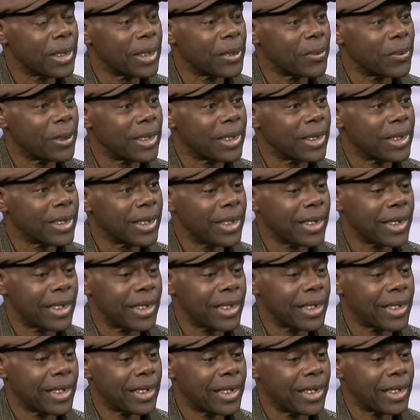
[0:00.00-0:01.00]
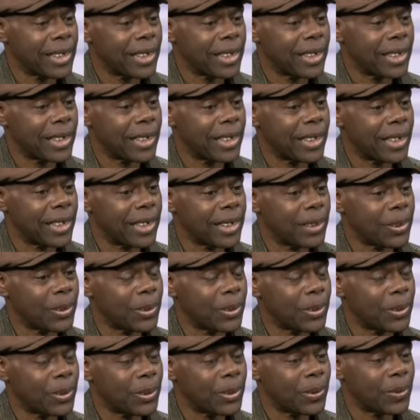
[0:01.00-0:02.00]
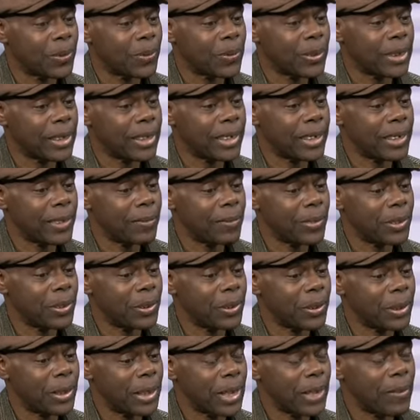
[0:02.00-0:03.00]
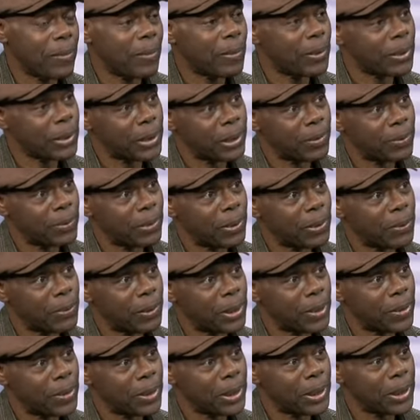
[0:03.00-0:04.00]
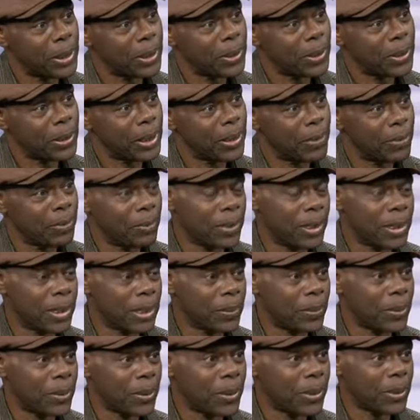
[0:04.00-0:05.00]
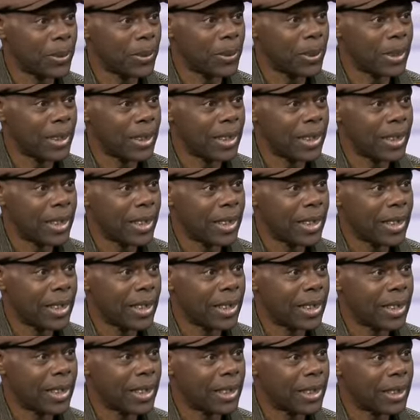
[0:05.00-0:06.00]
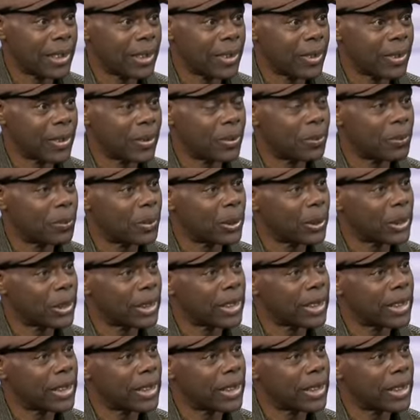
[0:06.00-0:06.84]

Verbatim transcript: But it was like uh, a sort of individual effort from the way you have been able. So, uh, no, I mean, uh,